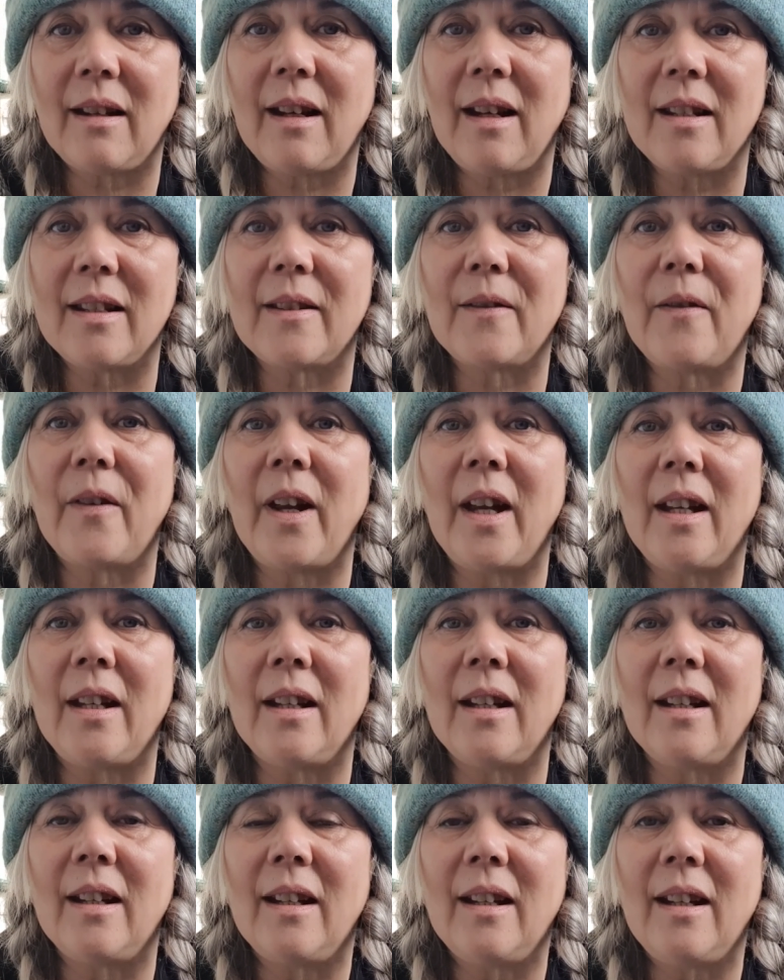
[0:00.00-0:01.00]
It's fine.
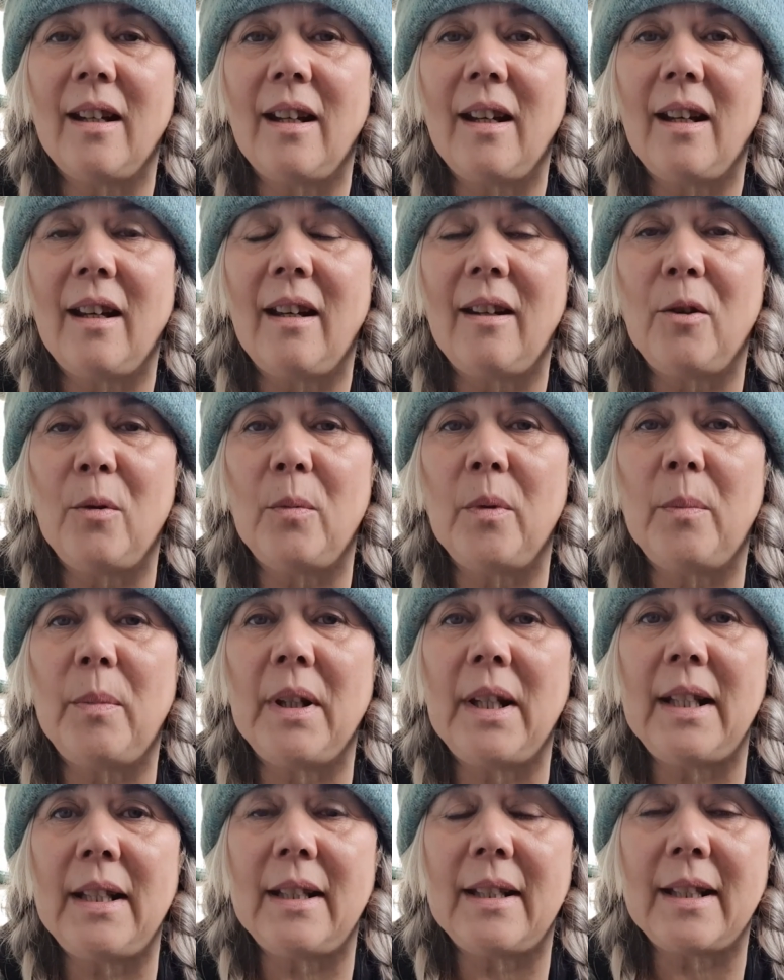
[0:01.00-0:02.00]
There'll be
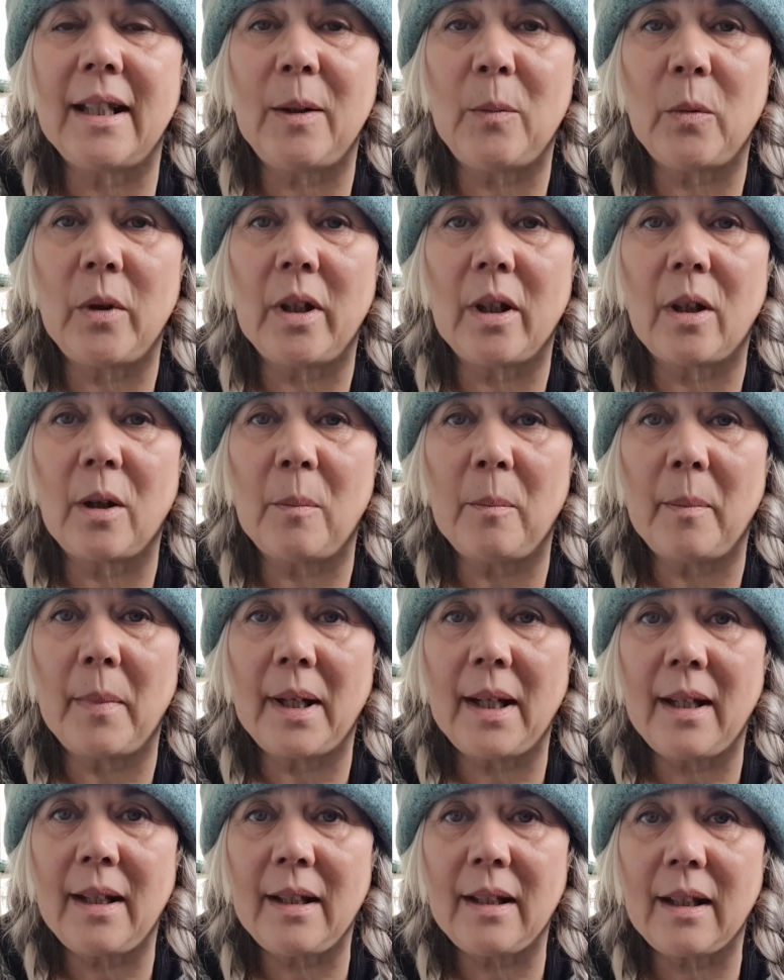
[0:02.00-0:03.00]
plenty of time when I come
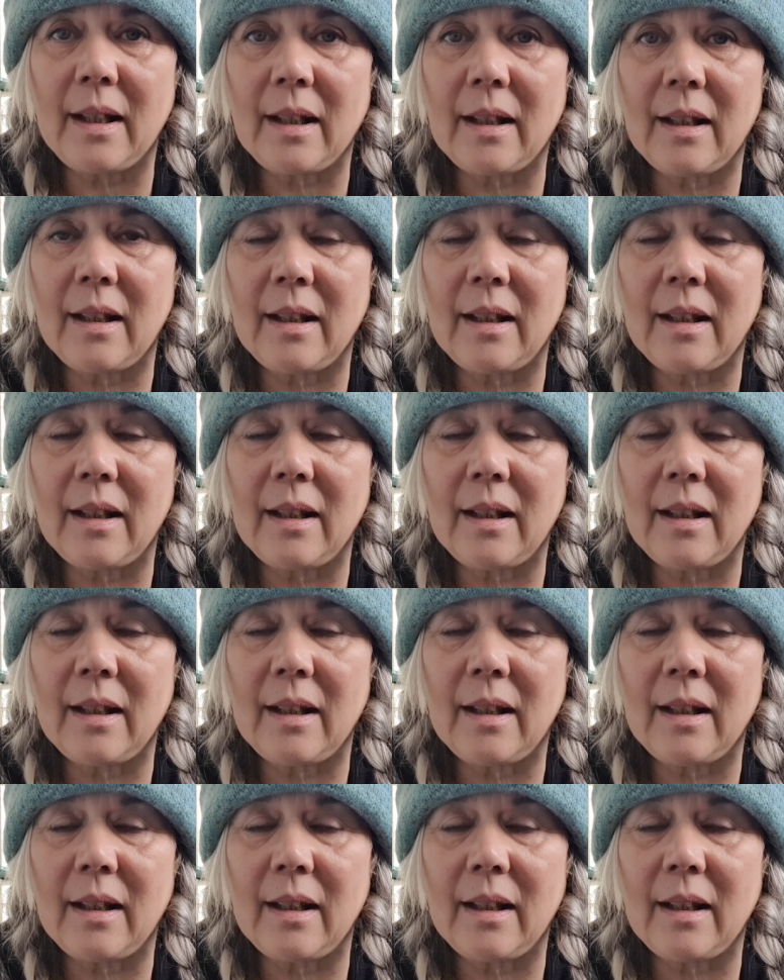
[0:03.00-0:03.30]
back.